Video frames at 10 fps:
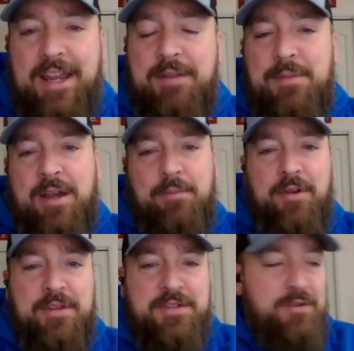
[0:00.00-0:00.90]
Hit me up
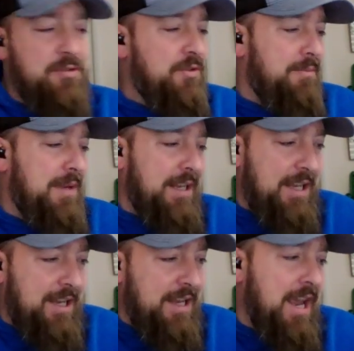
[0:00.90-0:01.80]
on the social
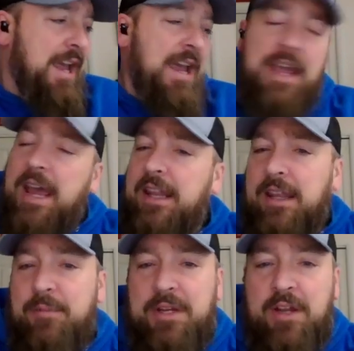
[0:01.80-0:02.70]
media and
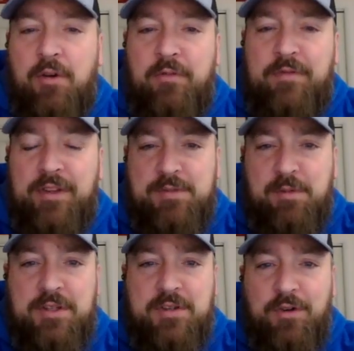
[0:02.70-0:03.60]
let me know. Phillies
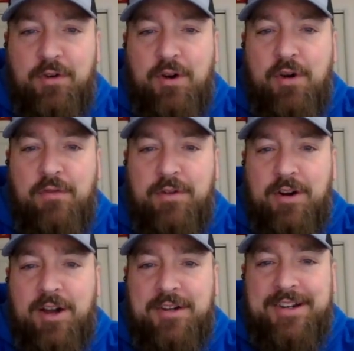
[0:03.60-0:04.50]
win total
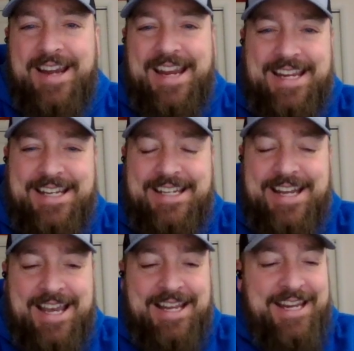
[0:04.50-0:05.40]
over under
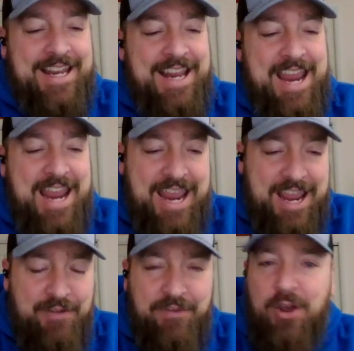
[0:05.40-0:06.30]

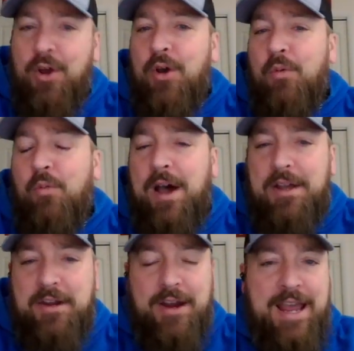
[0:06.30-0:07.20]
89.5.
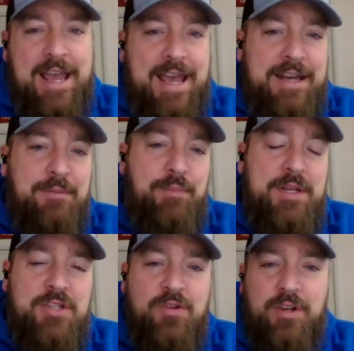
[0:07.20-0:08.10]
While you're at it,
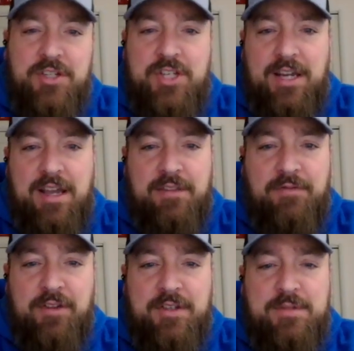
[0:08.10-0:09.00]
be sure to check out the
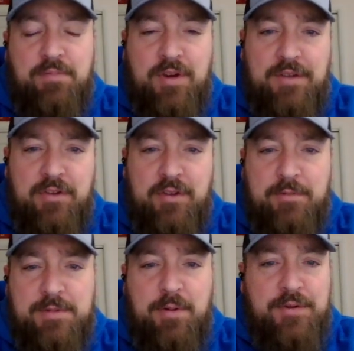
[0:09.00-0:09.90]
Phillies preview that
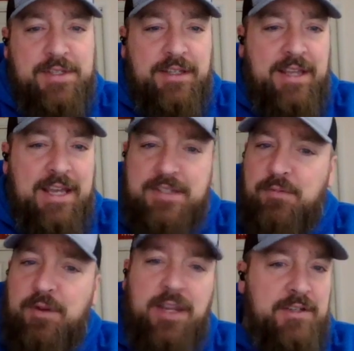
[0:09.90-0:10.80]
was posted last
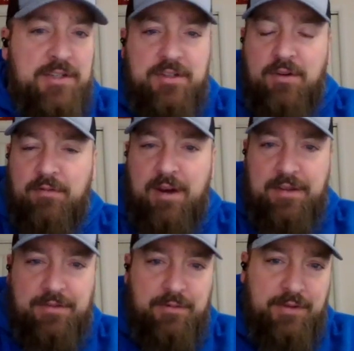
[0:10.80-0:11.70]
week. Just go
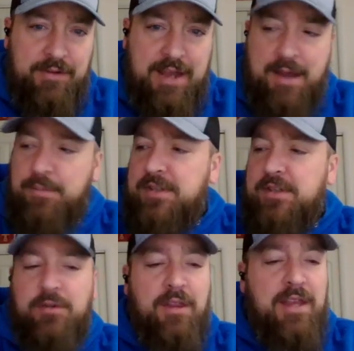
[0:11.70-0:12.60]
right through the
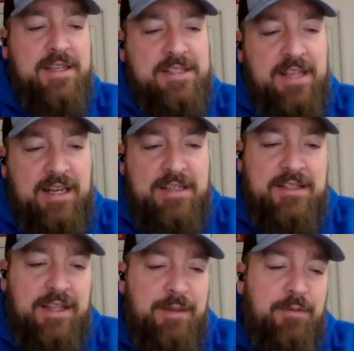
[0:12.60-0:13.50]
episode list and
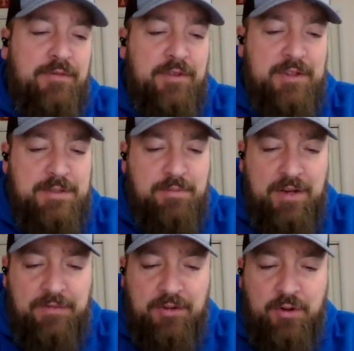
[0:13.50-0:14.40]
it's labeled Phillies
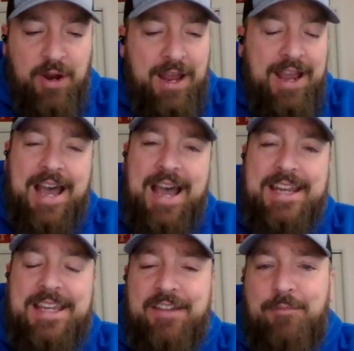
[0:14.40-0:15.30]
preview. I
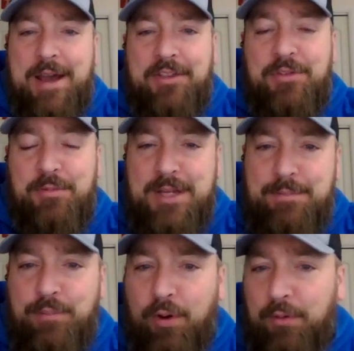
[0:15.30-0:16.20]
give my 3
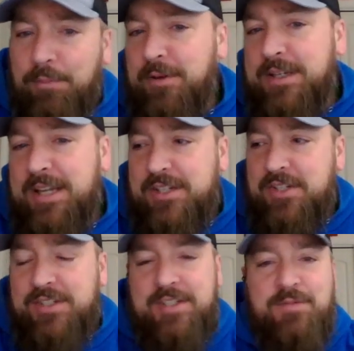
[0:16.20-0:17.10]
bold
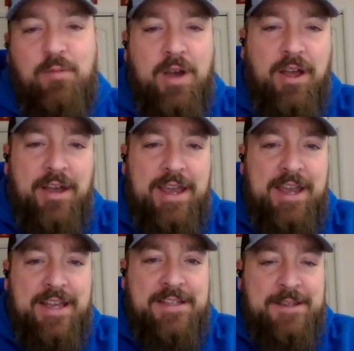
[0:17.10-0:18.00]
predictions as well
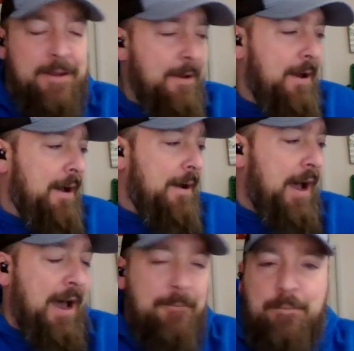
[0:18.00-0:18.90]
as
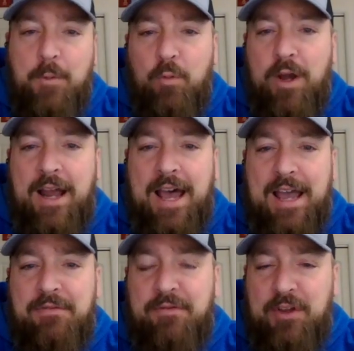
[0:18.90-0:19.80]
what
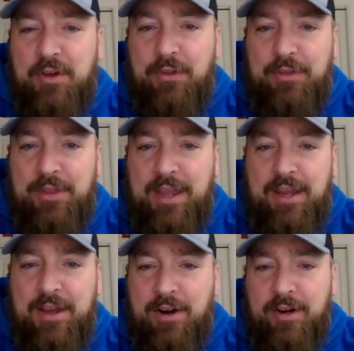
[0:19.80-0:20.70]
I feel
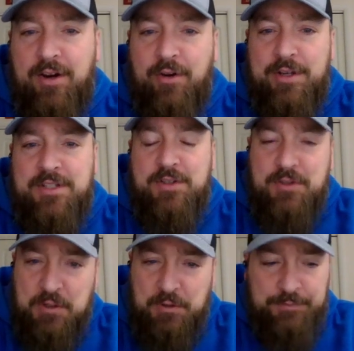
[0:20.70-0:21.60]
they are going to
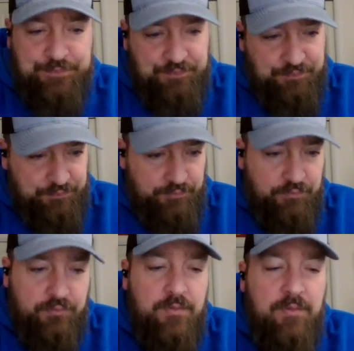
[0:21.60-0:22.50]
do.
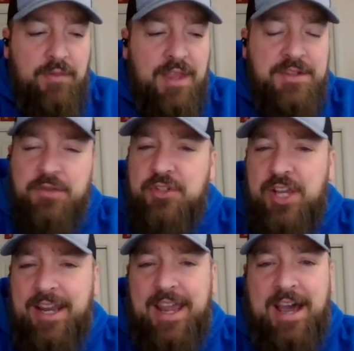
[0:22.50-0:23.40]
So
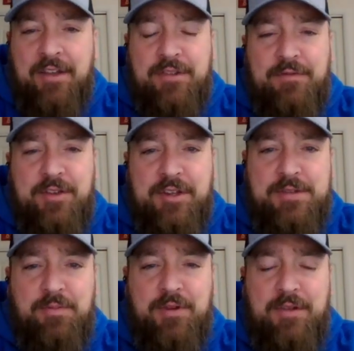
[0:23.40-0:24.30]
check out the
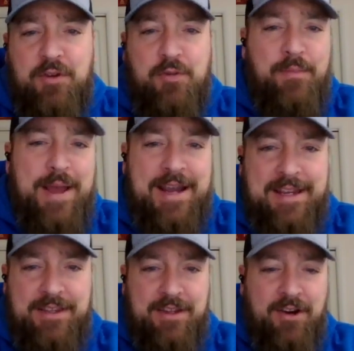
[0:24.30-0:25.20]
Phillies preview back
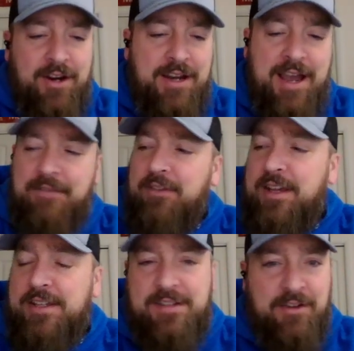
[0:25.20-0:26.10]
in the archive
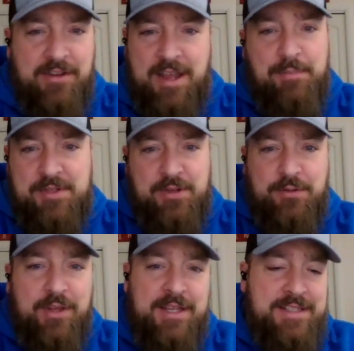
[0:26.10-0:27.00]
list or the
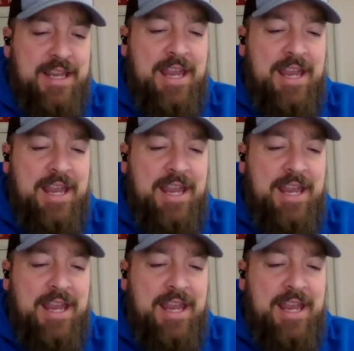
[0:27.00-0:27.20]
episode list.